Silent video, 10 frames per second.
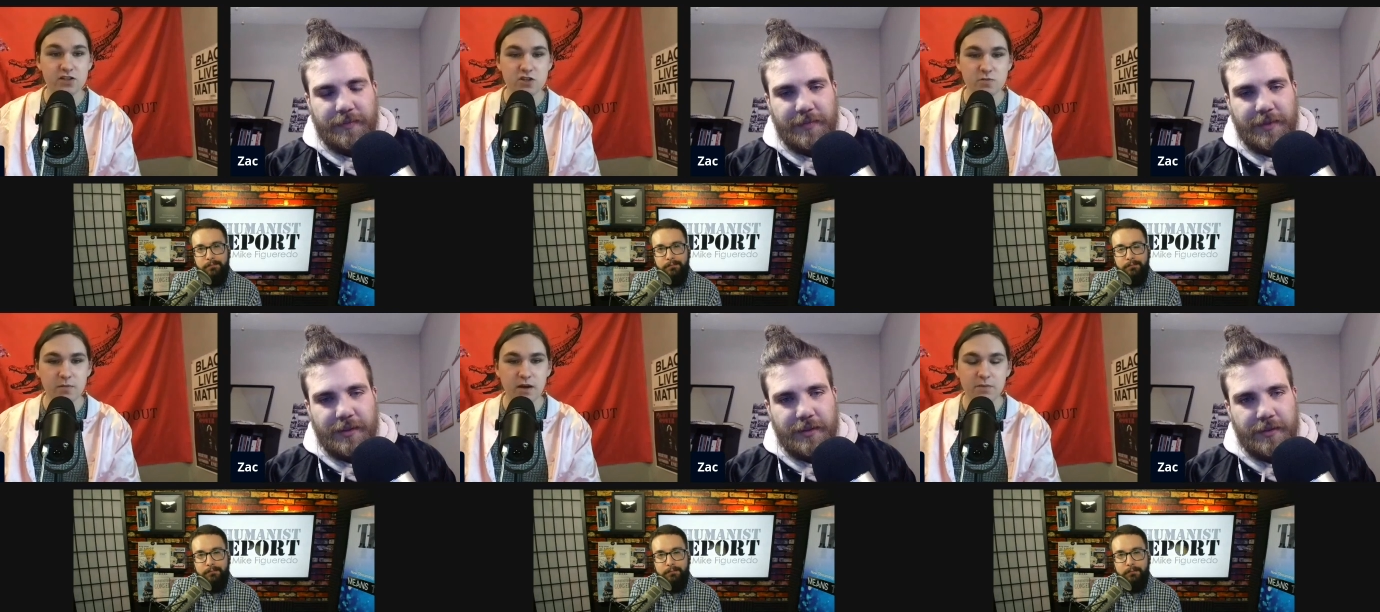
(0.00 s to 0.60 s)
Speaker 1: she's
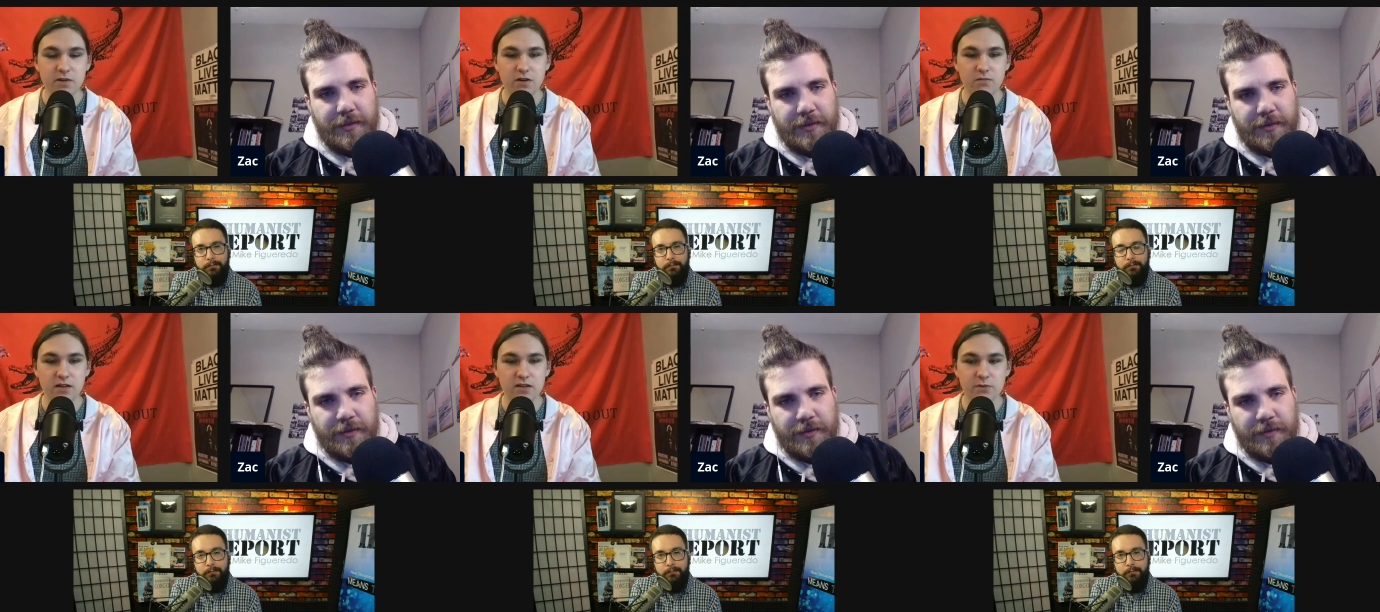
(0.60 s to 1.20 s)
super popular
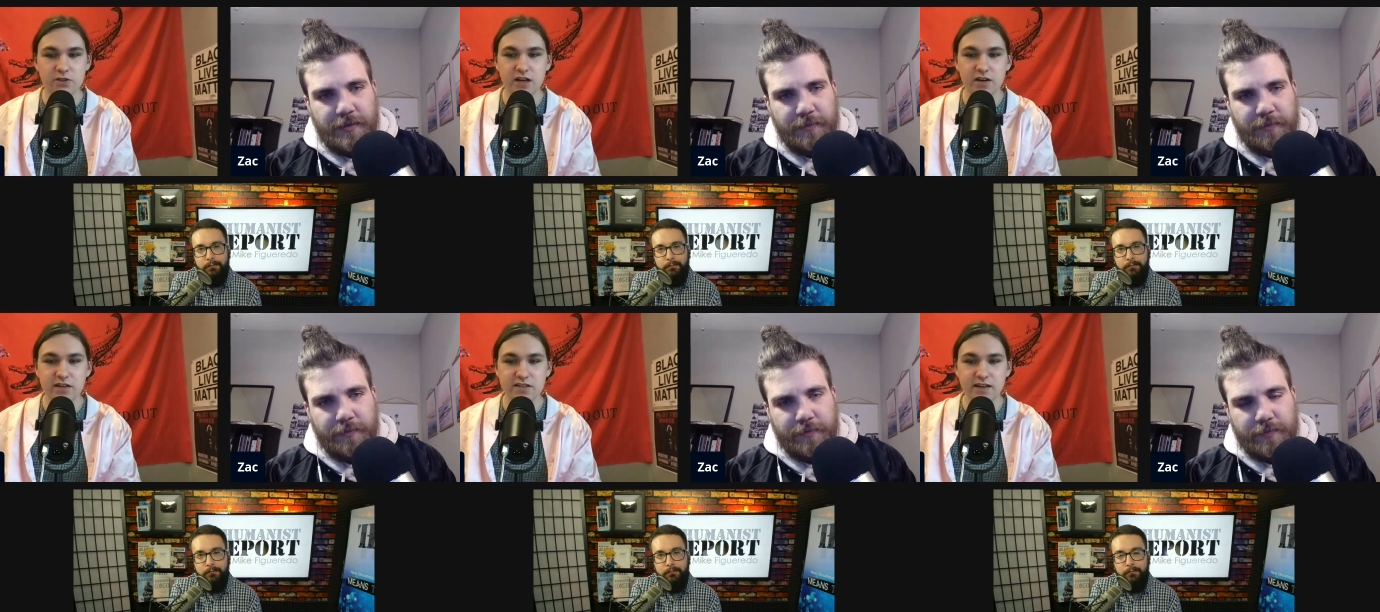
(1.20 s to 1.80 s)
among libertarians.